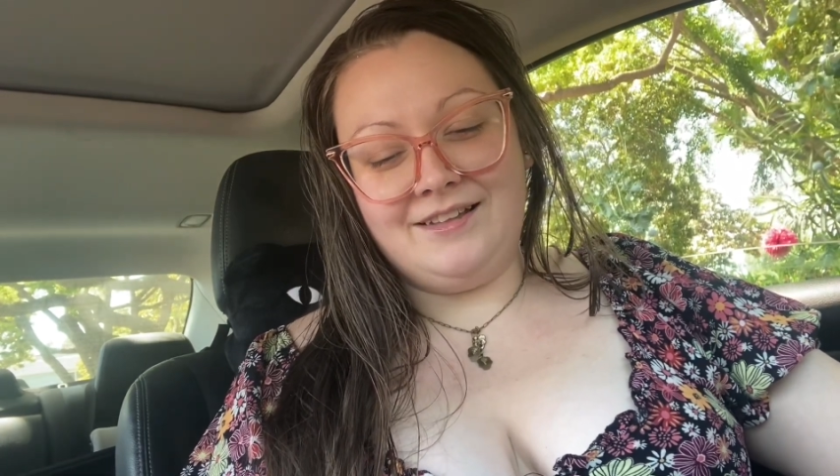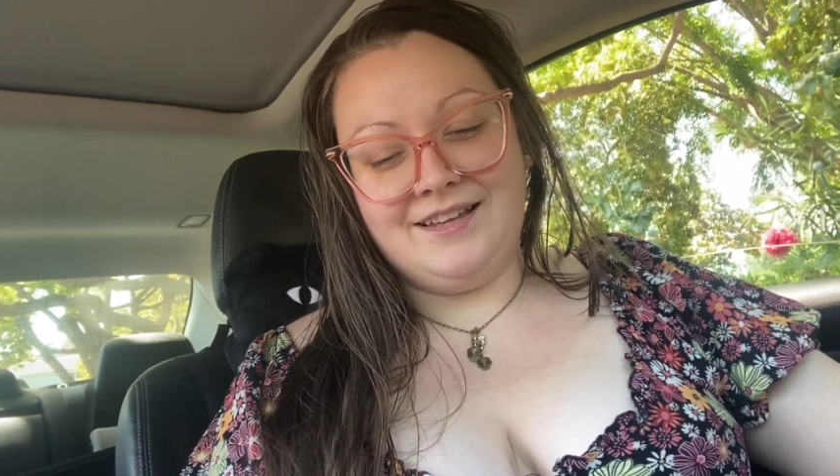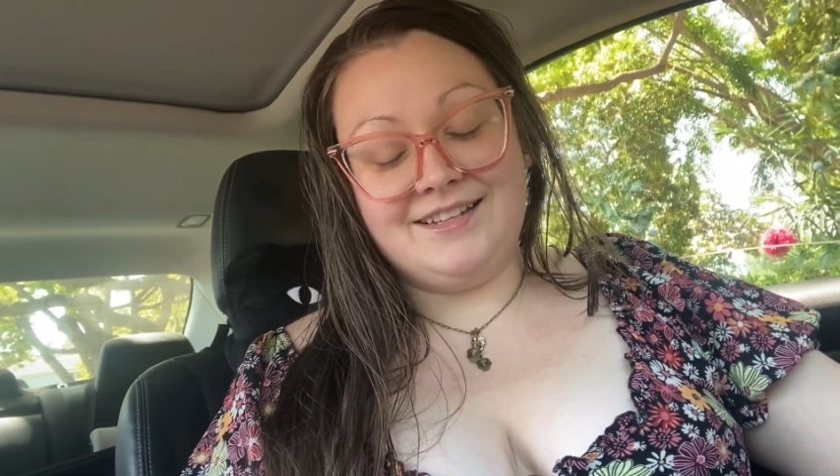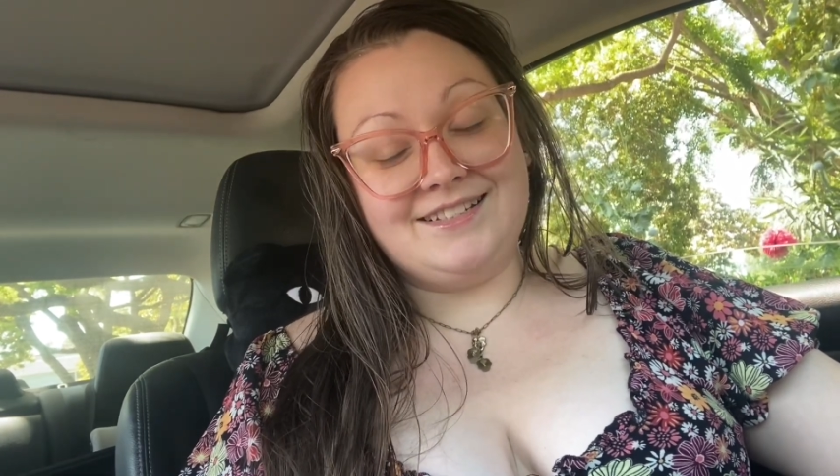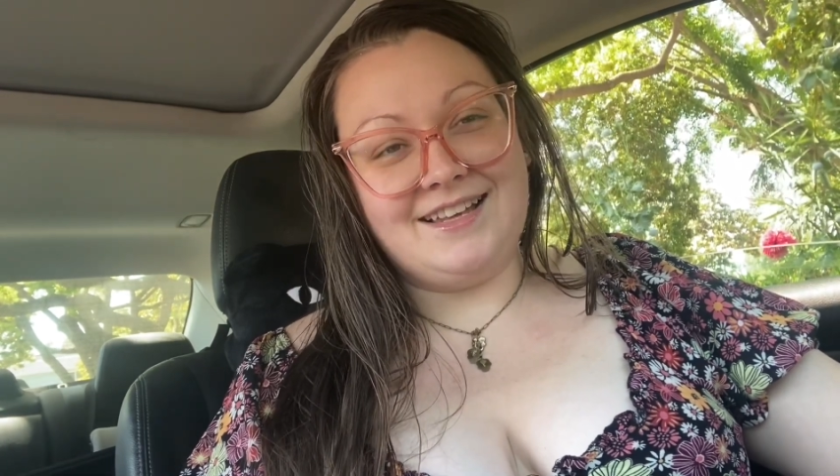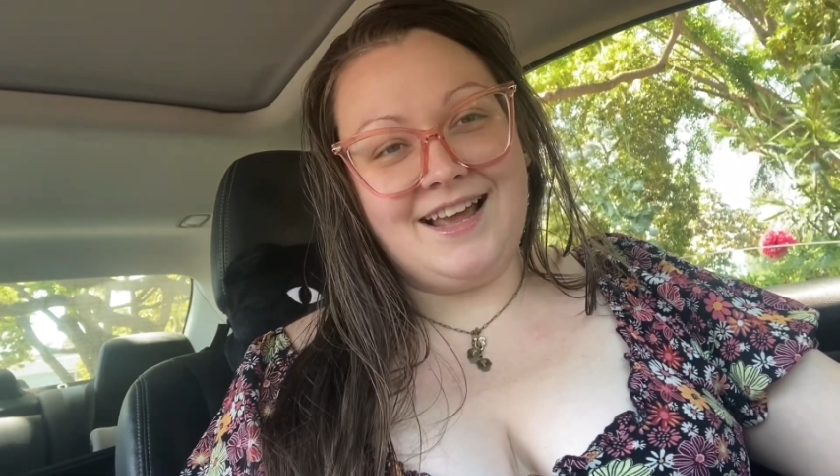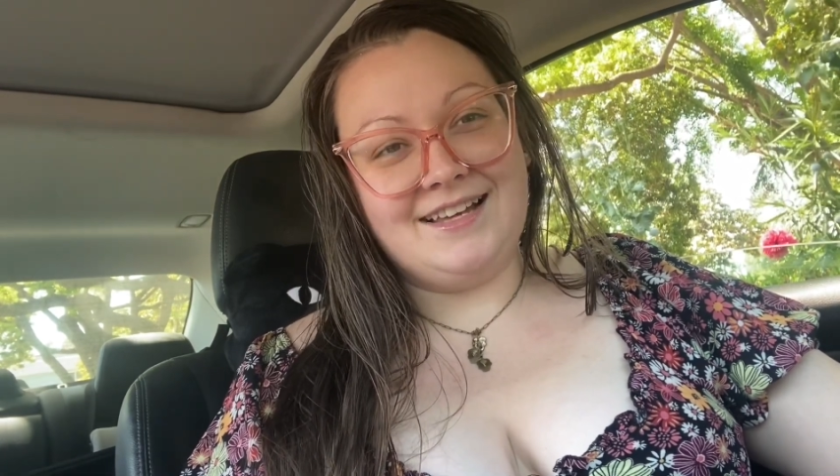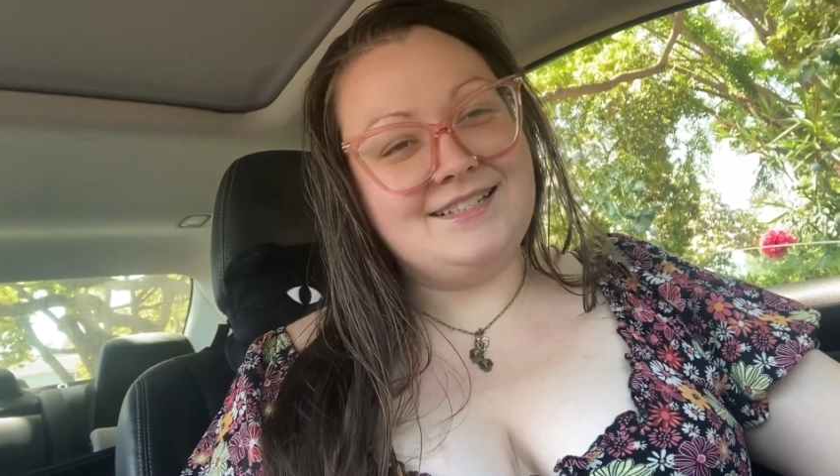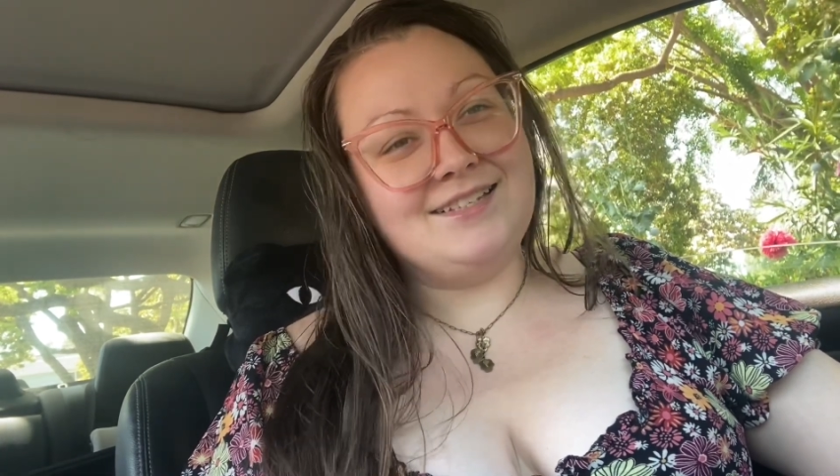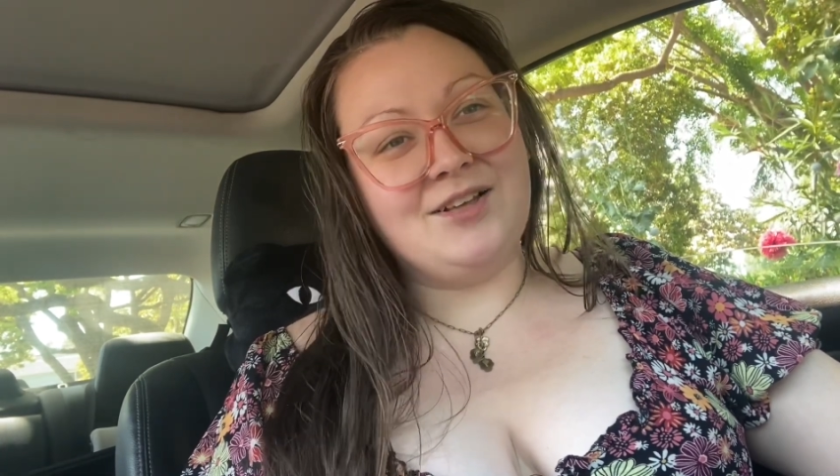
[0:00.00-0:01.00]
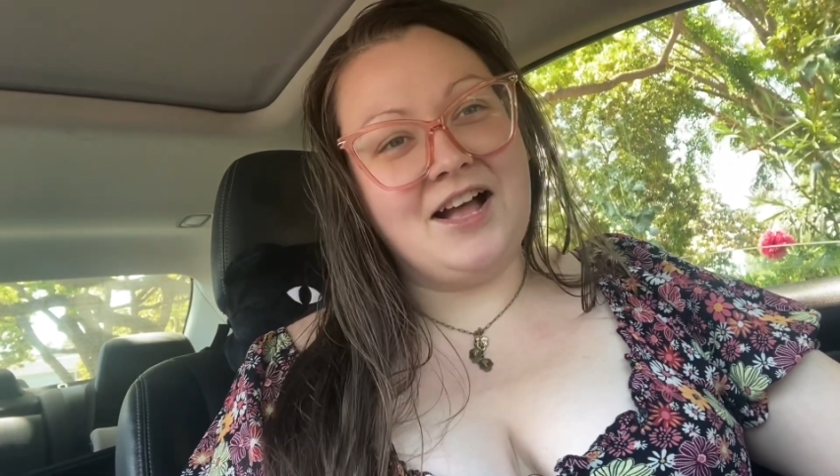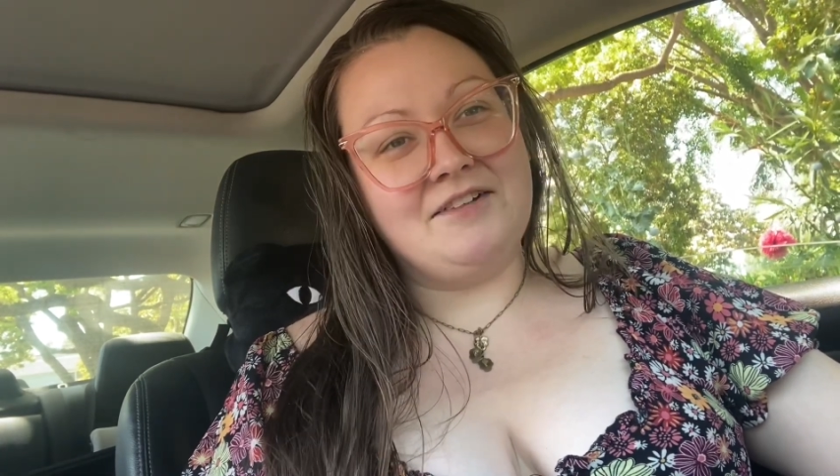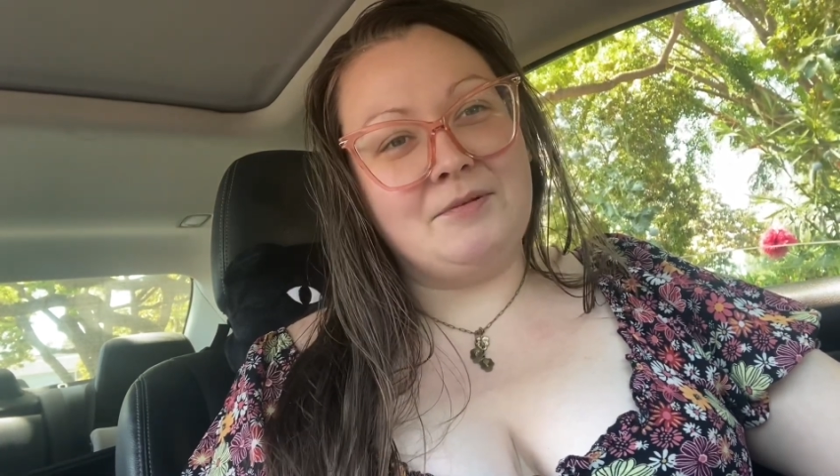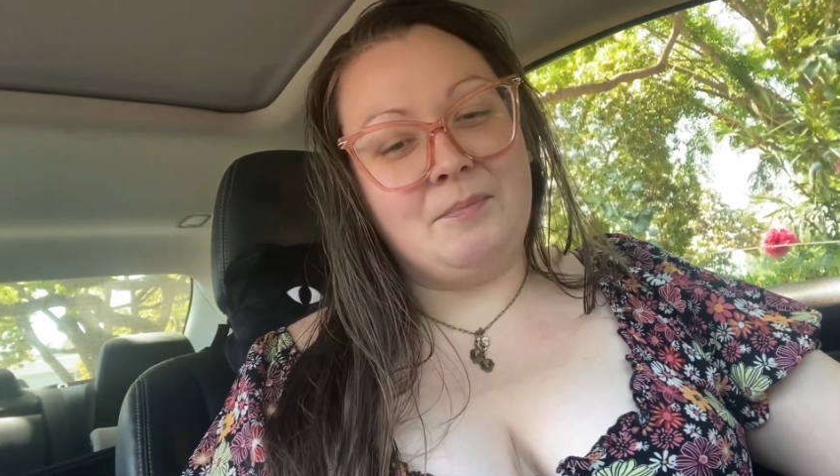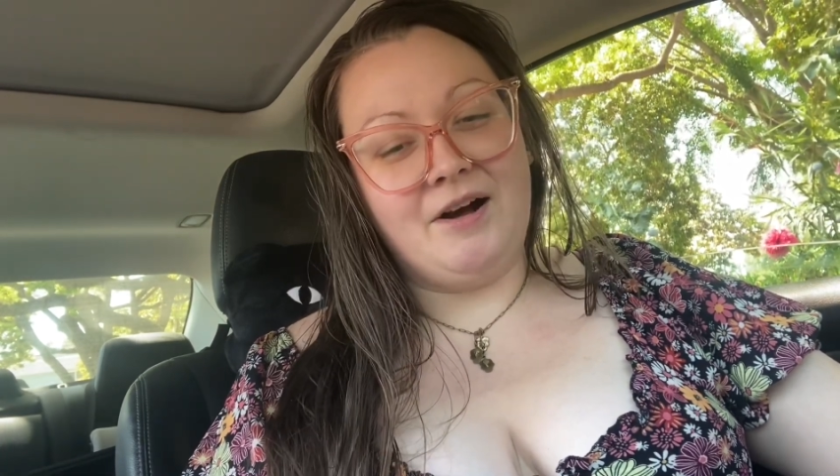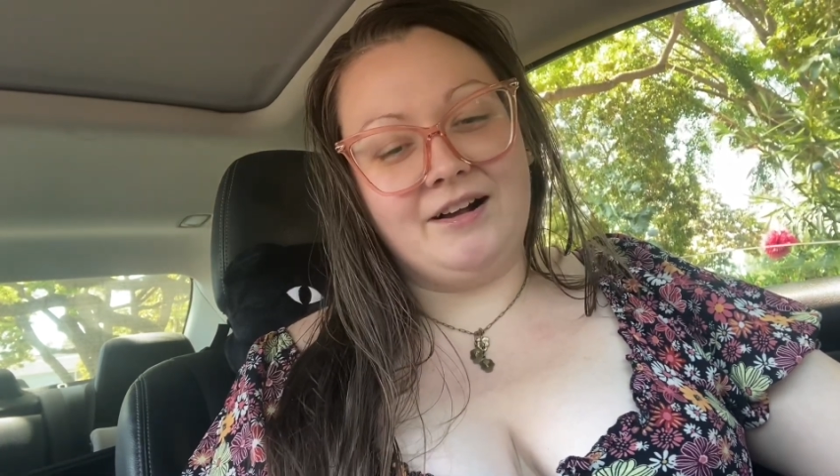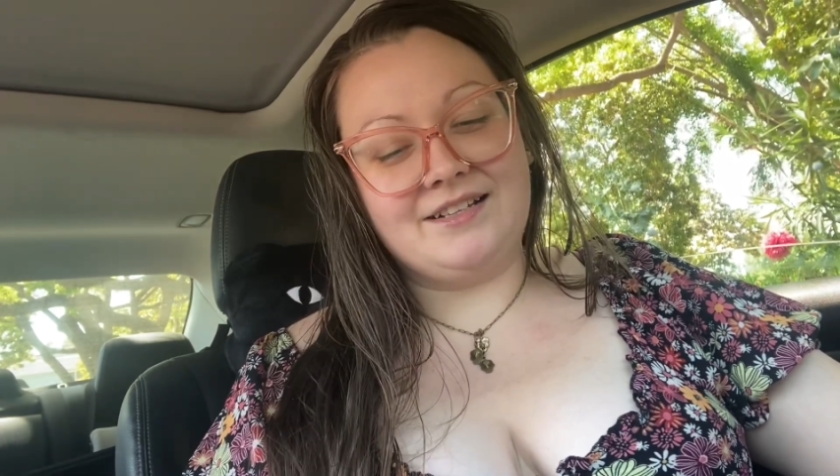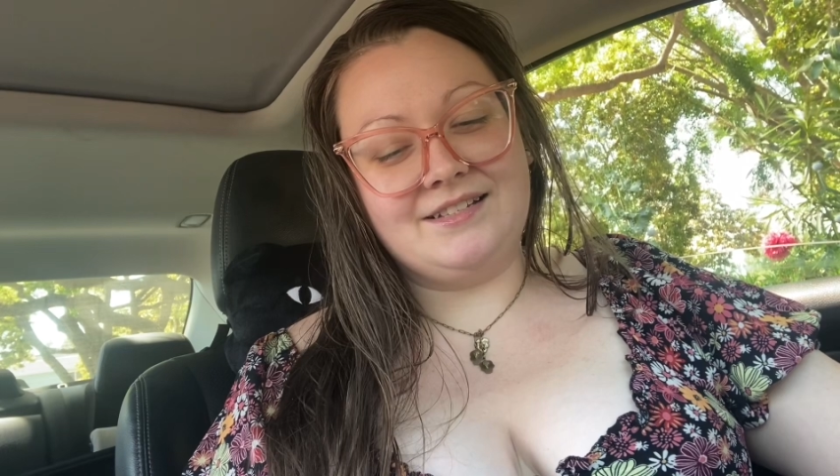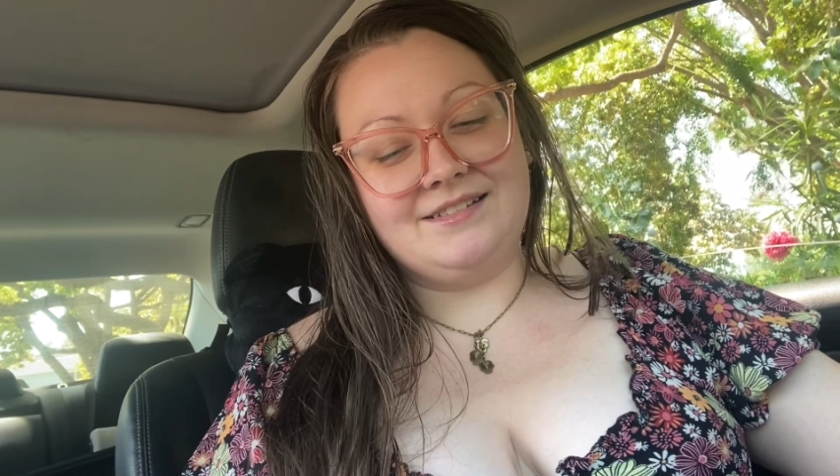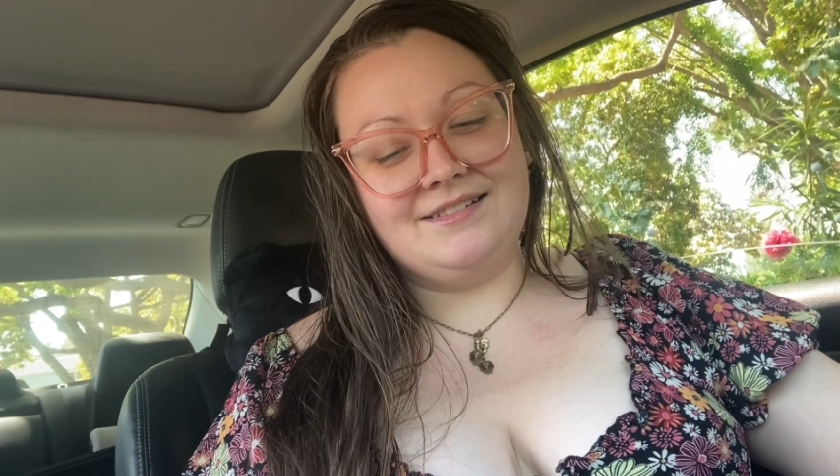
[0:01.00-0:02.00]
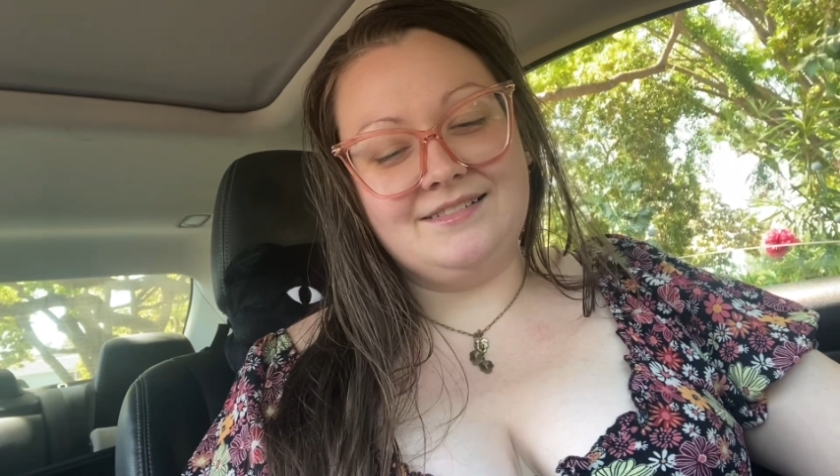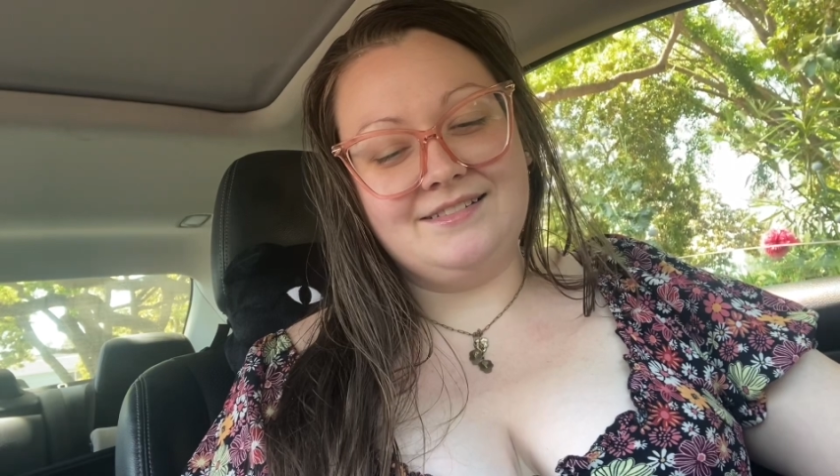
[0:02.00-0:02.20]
is I still have a box,